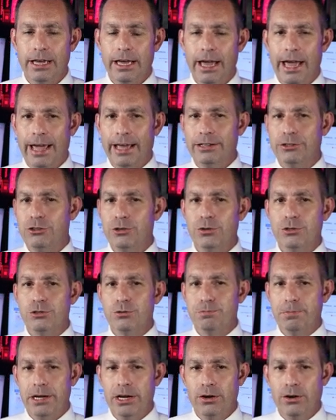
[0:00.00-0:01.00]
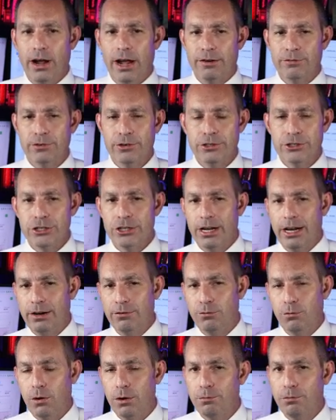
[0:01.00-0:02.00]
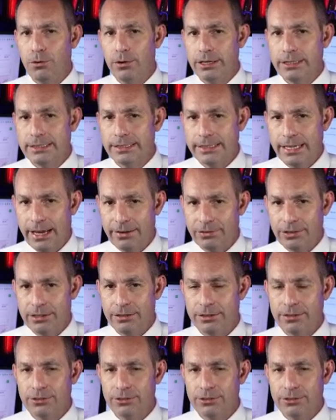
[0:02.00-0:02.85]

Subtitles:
and to its peer average of 1.7.